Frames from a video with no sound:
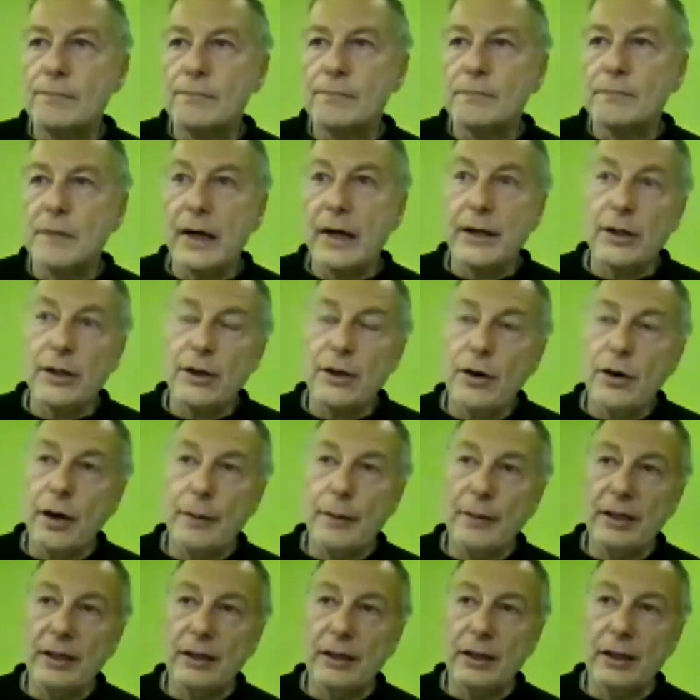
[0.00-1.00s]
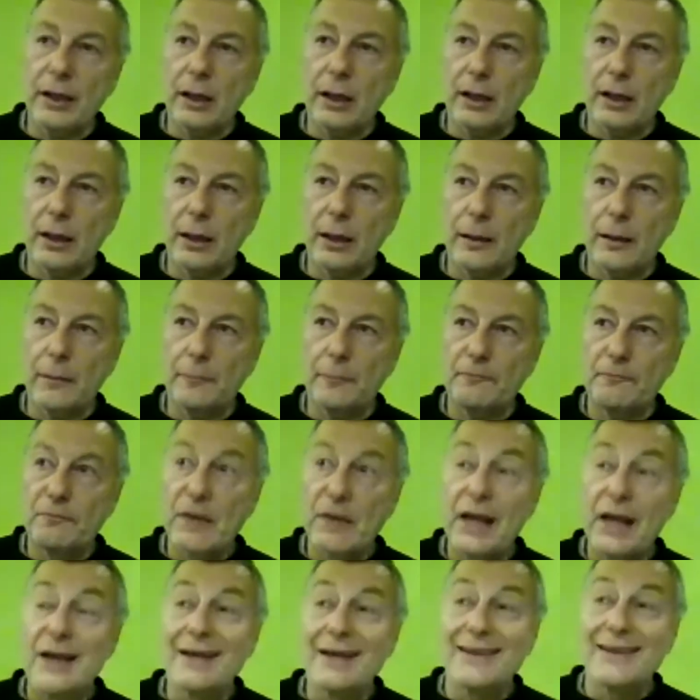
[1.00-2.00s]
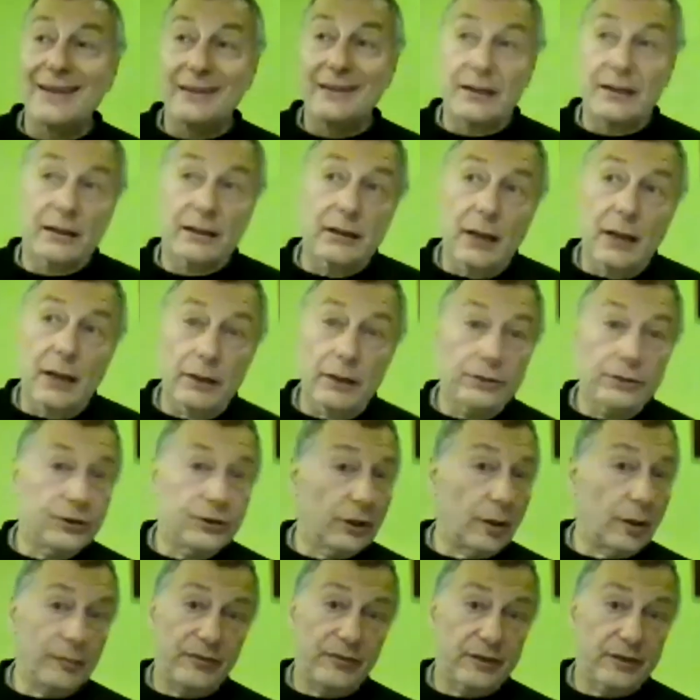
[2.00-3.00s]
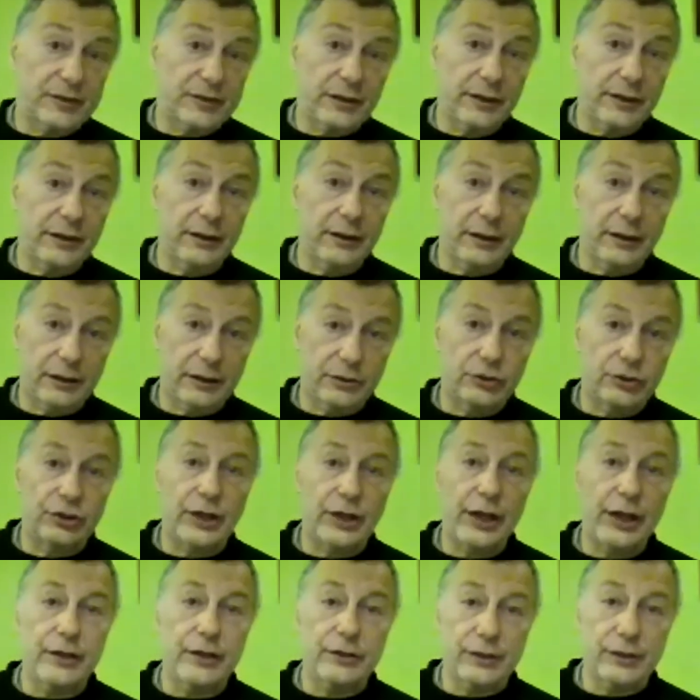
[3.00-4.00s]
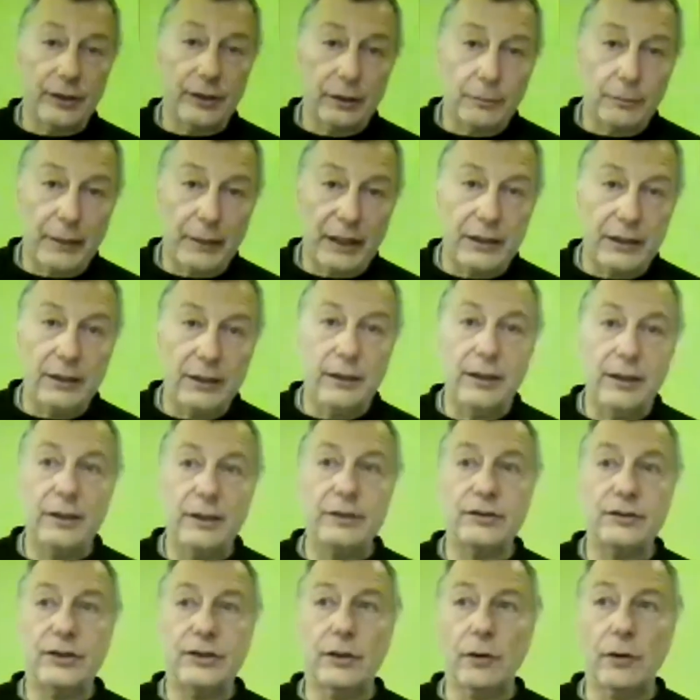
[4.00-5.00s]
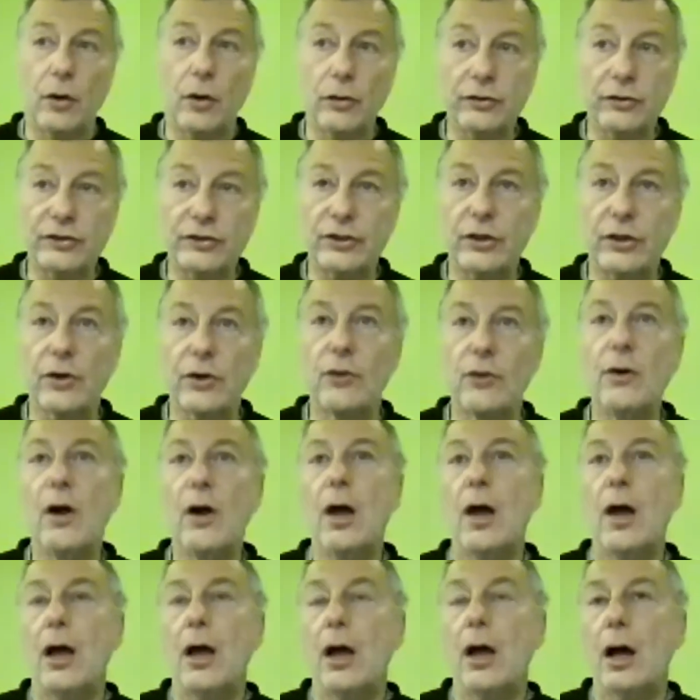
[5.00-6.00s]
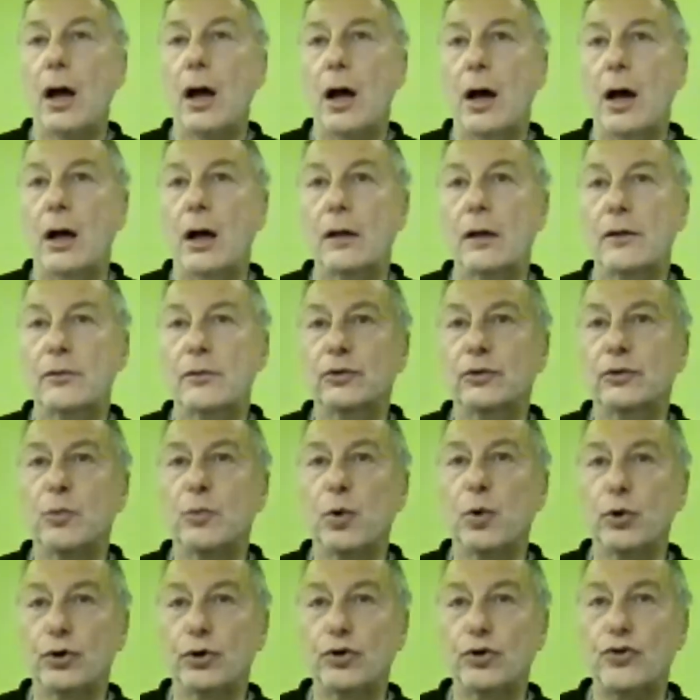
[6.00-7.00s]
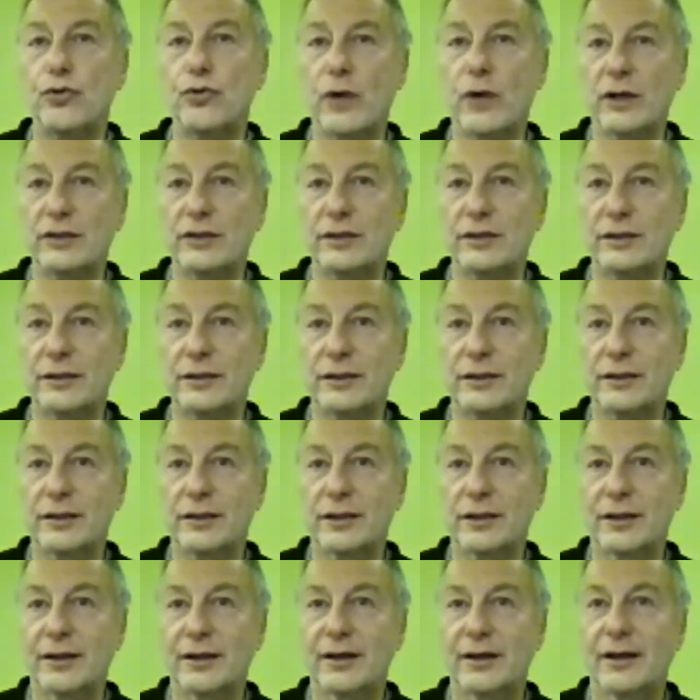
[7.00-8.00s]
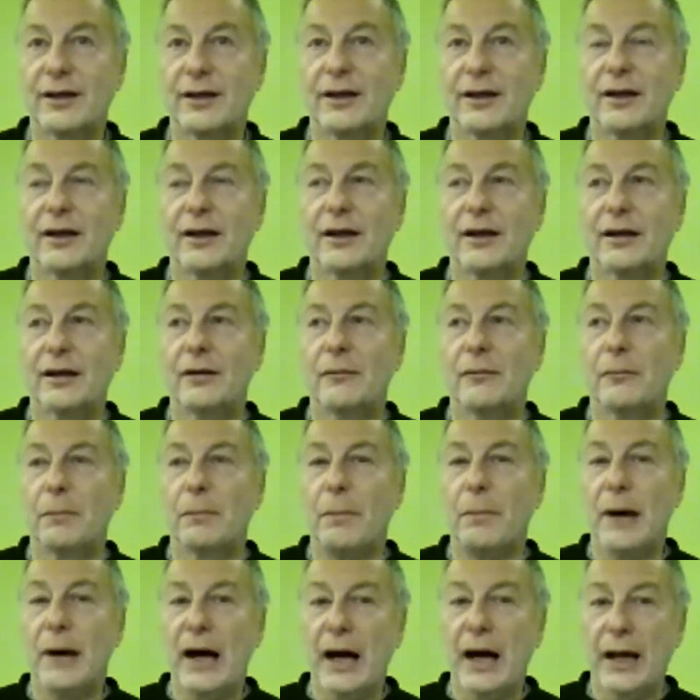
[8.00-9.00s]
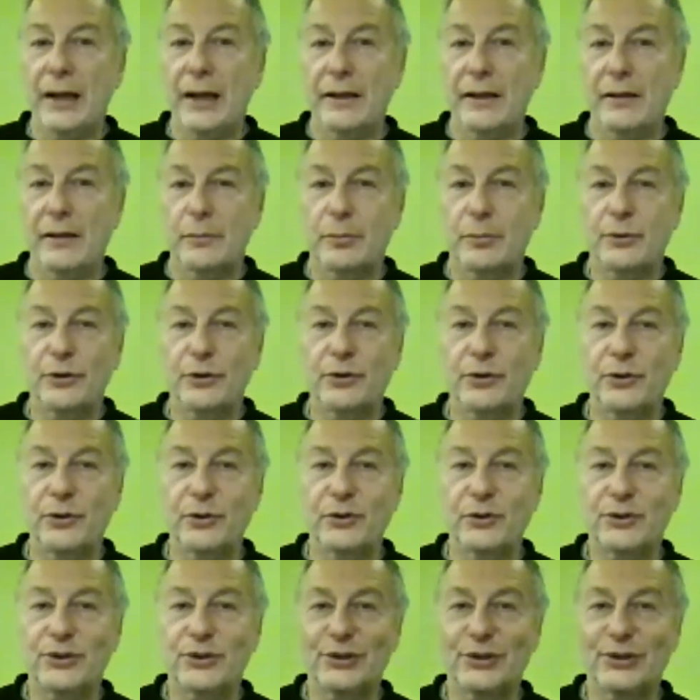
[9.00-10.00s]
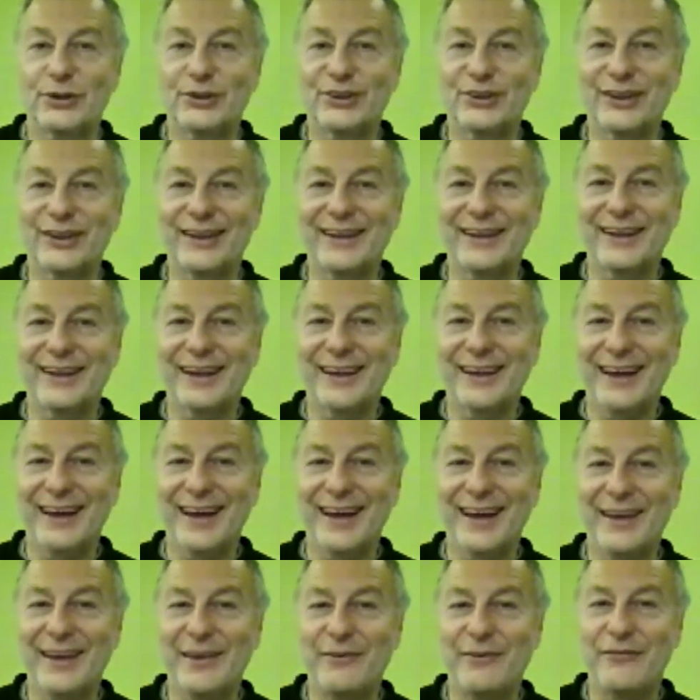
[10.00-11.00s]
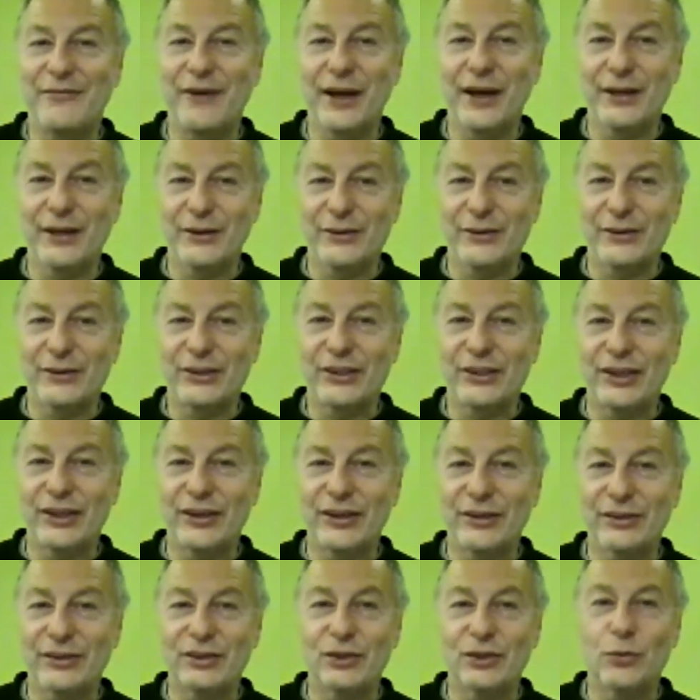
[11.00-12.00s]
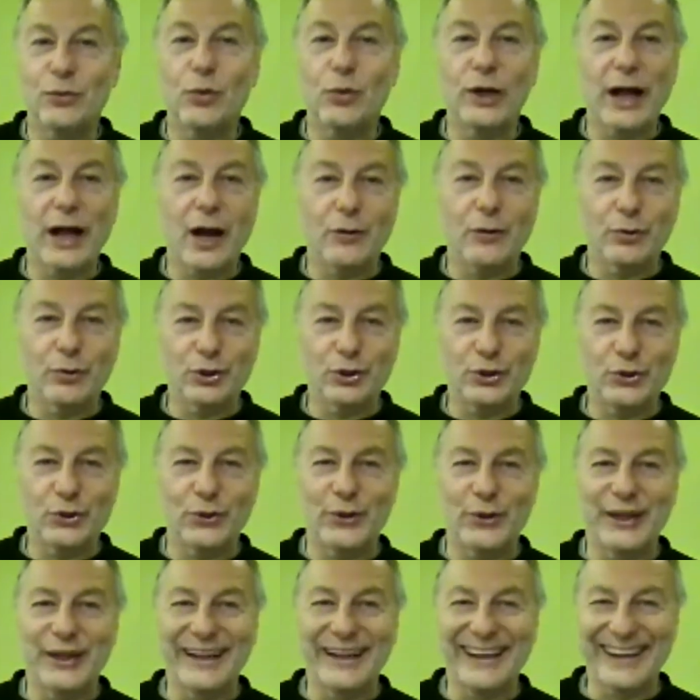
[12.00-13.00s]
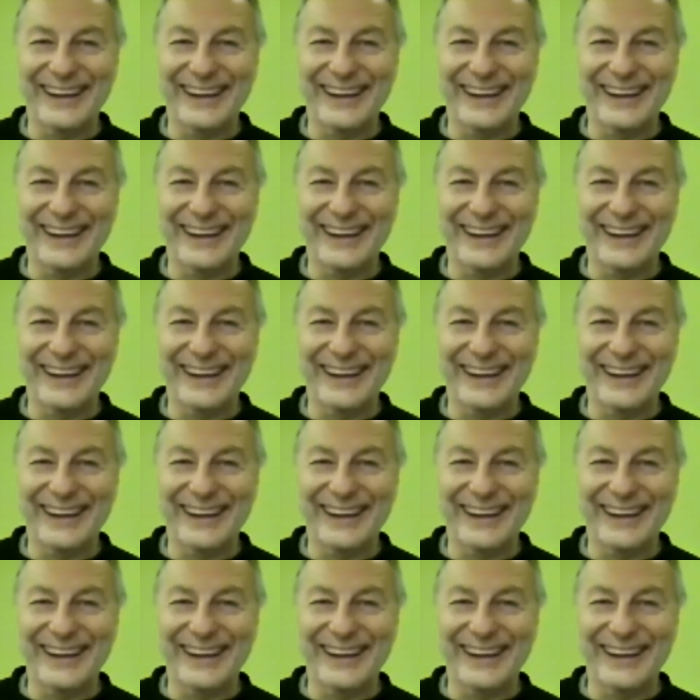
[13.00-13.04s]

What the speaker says: I don't know. I mean, the technology obviously has changed, and it made it easier. Also, there was more trust by the producers and the financiers in what I was doing.